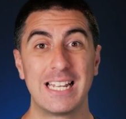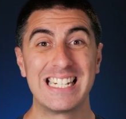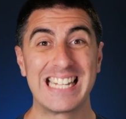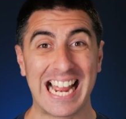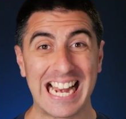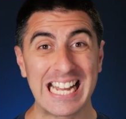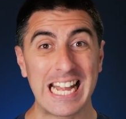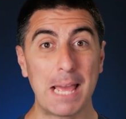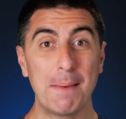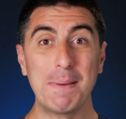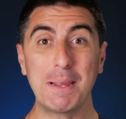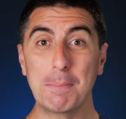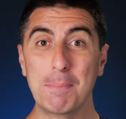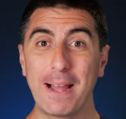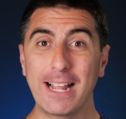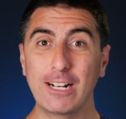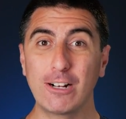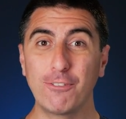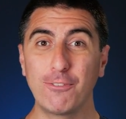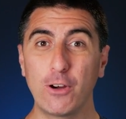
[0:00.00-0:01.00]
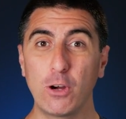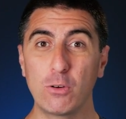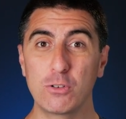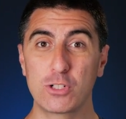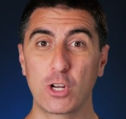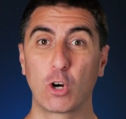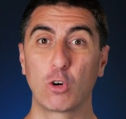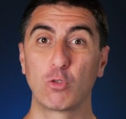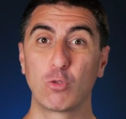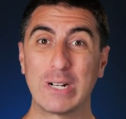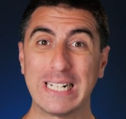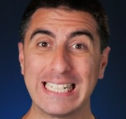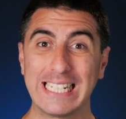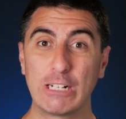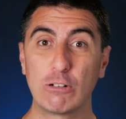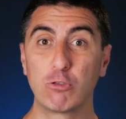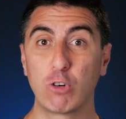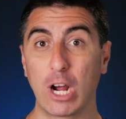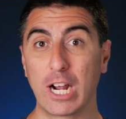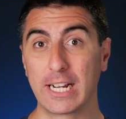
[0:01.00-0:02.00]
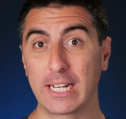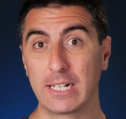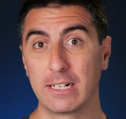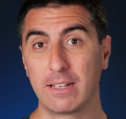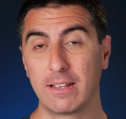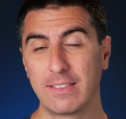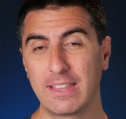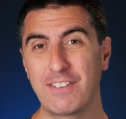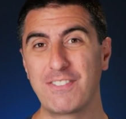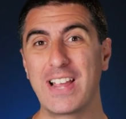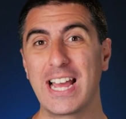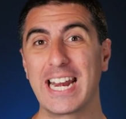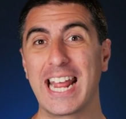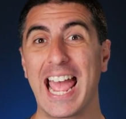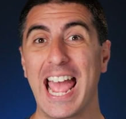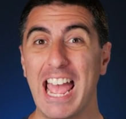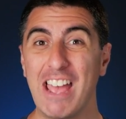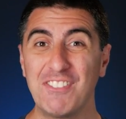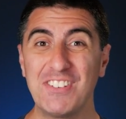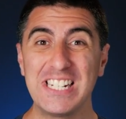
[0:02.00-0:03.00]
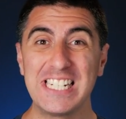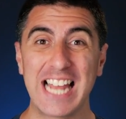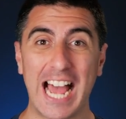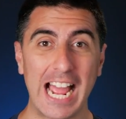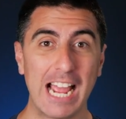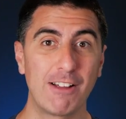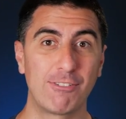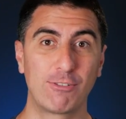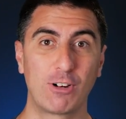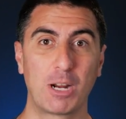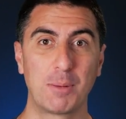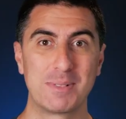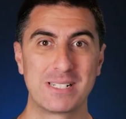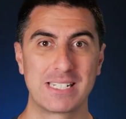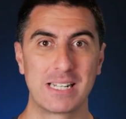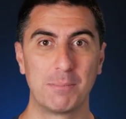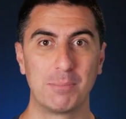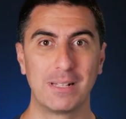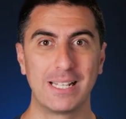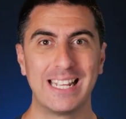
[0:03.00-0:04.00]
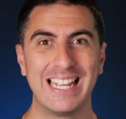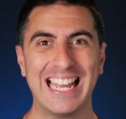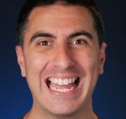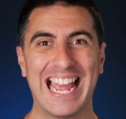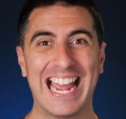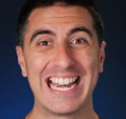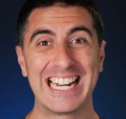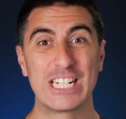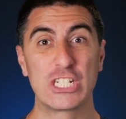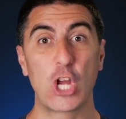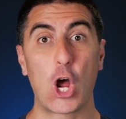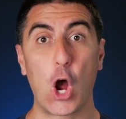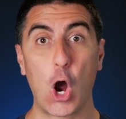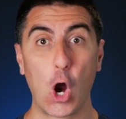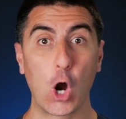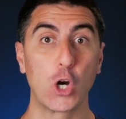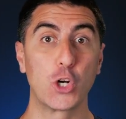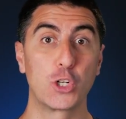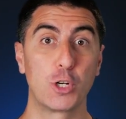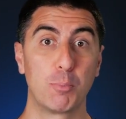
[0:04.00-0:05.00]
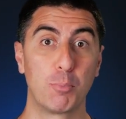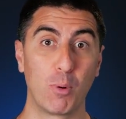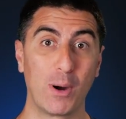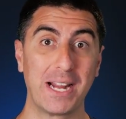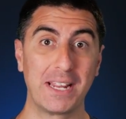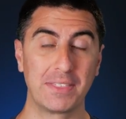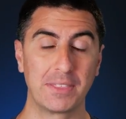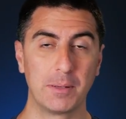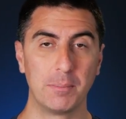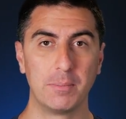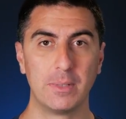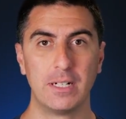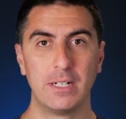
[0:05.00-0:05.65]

Dynamic microphones are really rugged. They've got a heavy diaphragm assembly and it's hard to break them.